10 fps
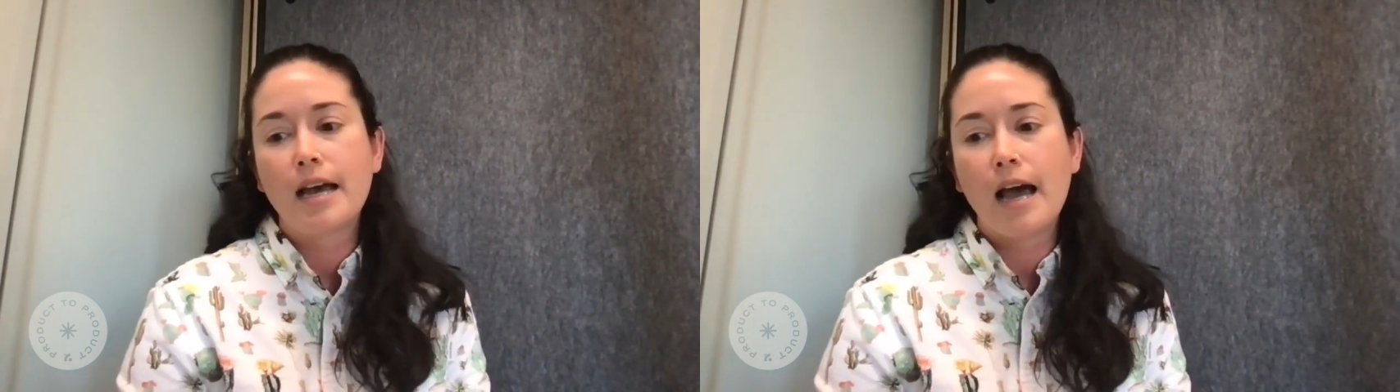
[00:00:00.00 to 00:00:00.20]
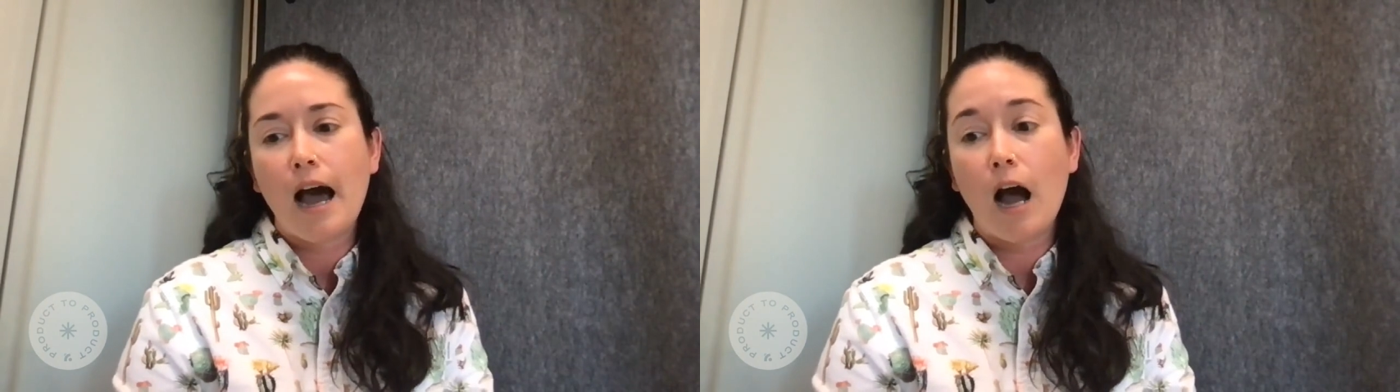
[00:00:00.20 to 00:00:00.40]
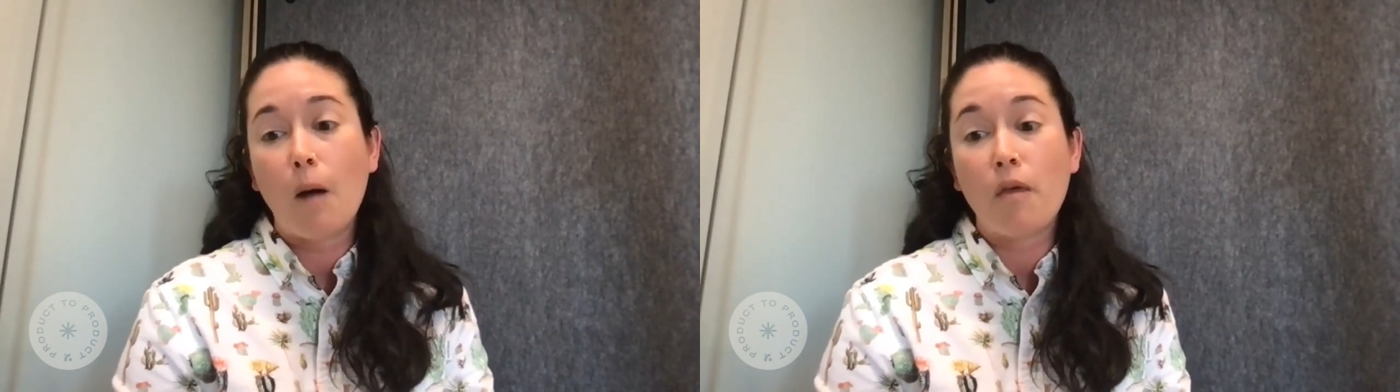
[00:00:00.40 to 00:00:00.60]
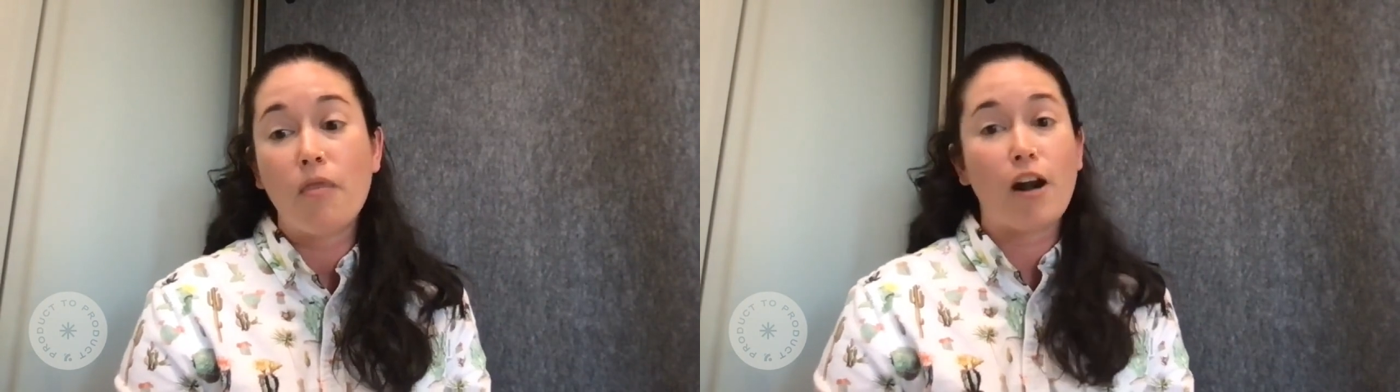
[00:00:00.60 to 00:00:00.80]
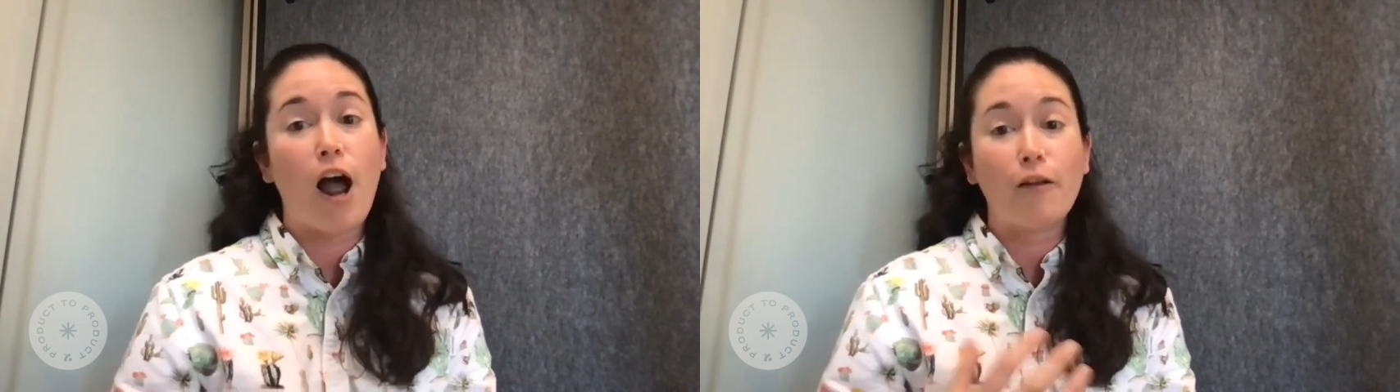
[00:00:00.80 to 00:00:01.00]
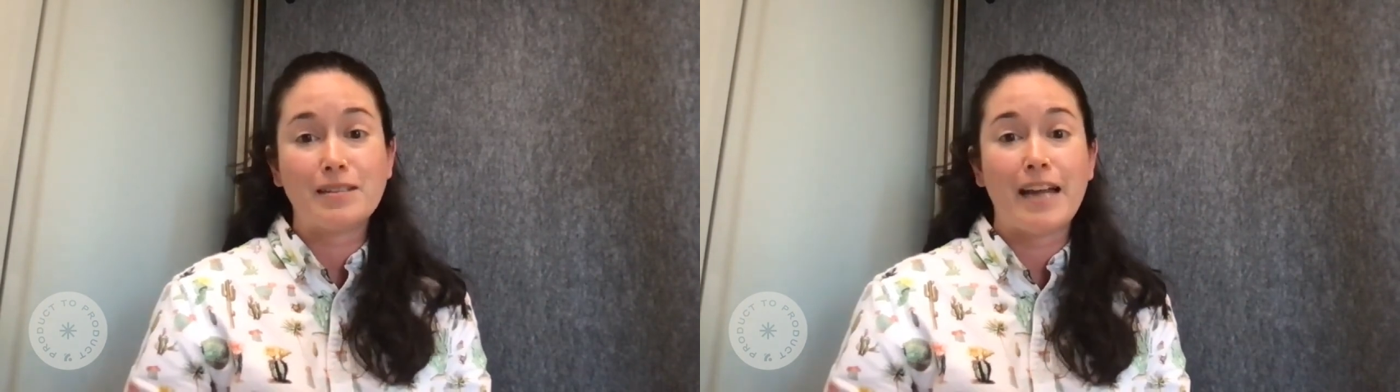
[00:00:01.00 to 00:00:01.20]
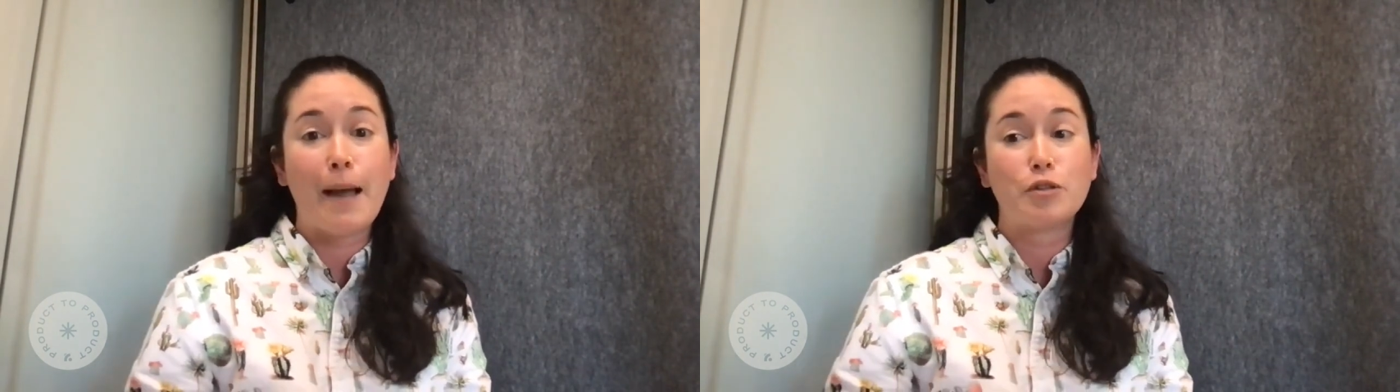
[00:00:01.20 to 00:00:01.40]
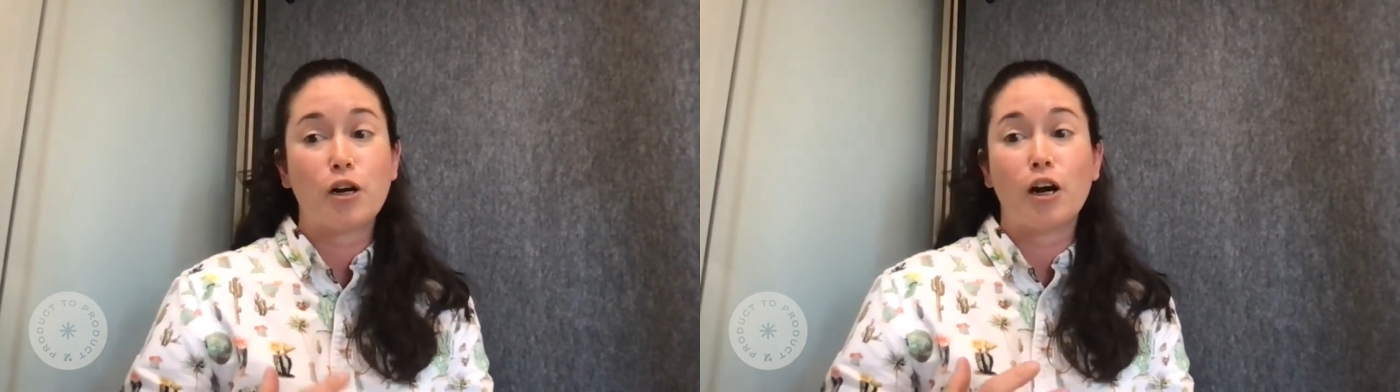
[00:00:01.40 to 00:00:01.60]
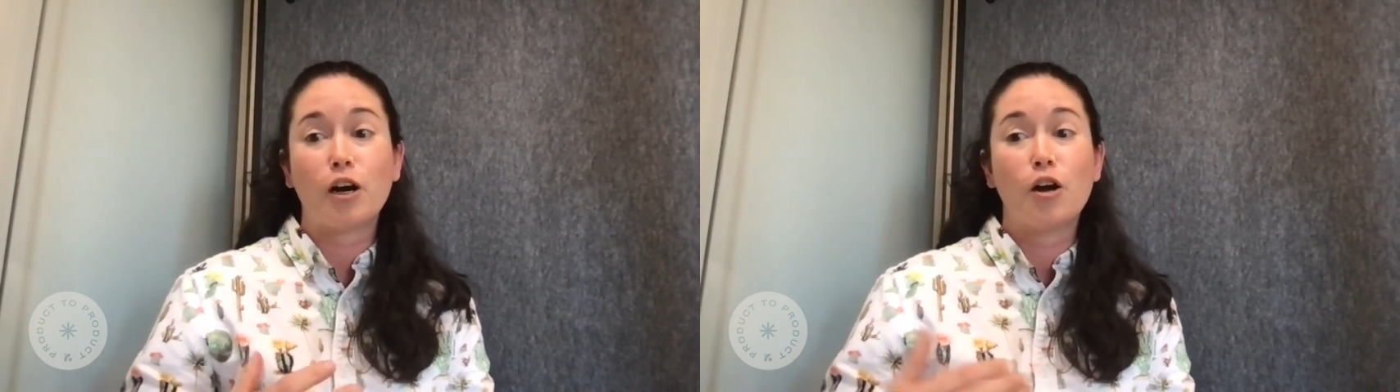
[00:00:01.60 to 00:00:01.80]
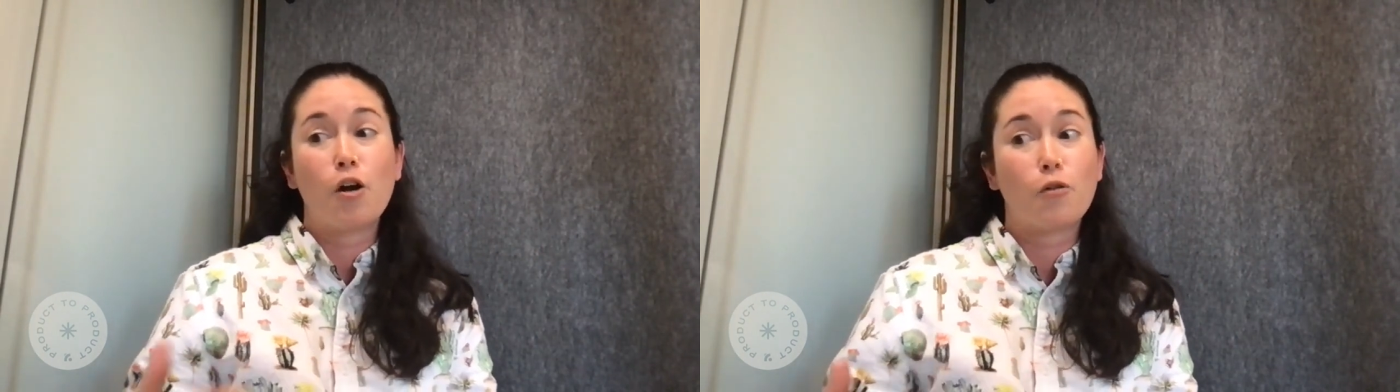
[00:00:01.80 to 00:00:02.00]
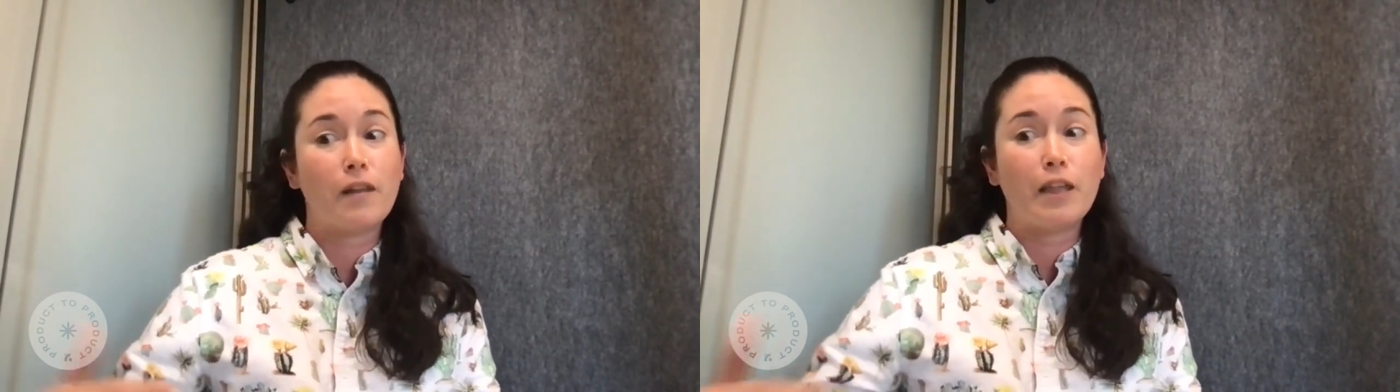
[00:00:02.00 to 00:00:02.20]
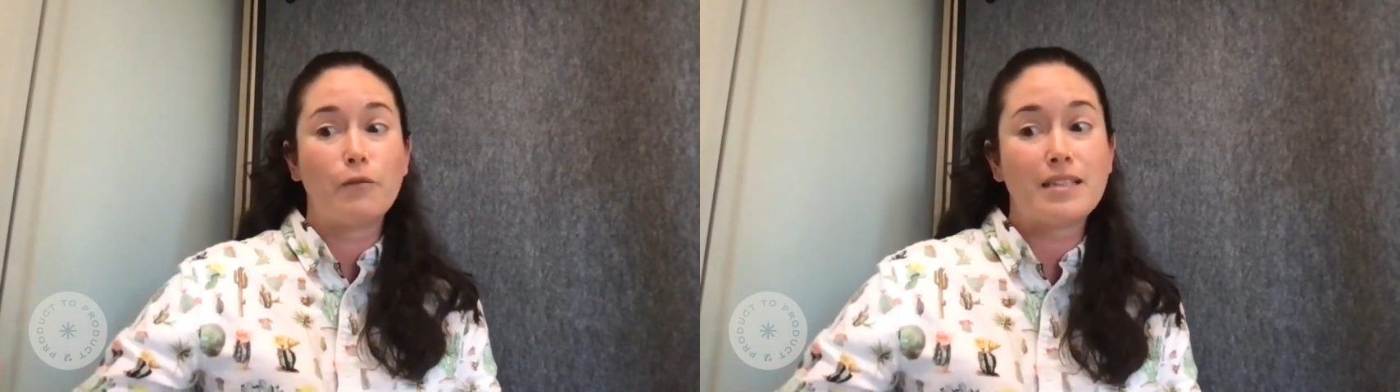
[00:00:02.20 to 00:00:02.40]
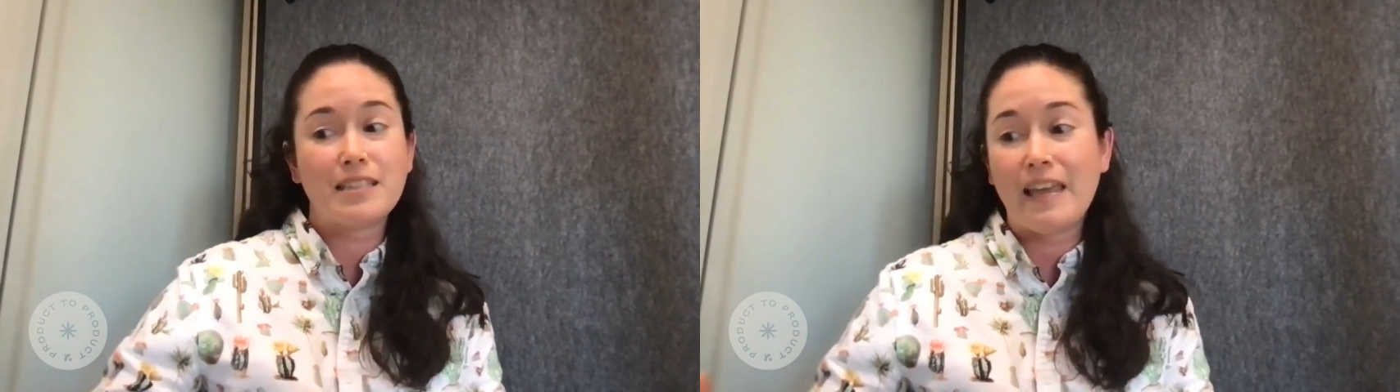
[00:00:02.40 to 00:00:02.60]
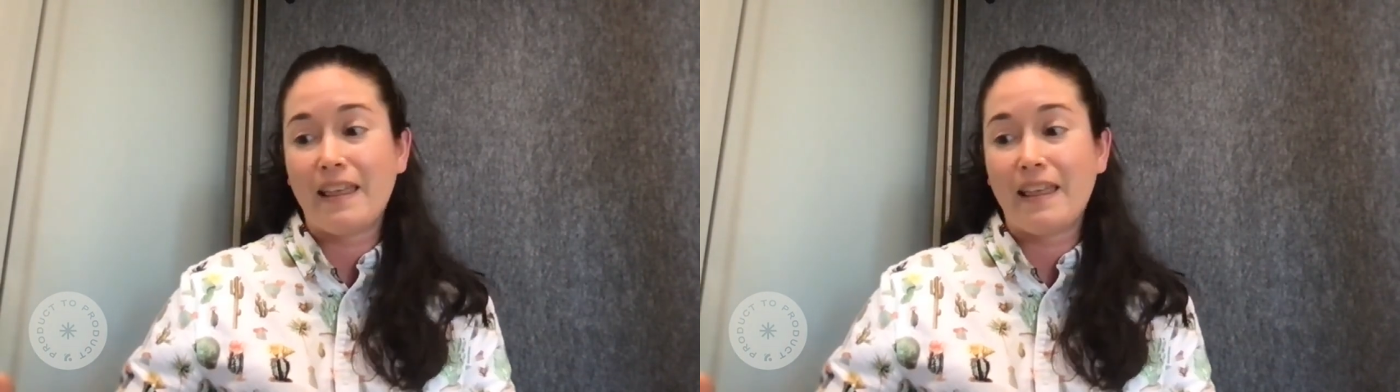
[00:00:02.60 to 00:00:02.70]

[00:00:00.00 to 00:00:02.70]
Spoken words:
that oftentimes are really risky.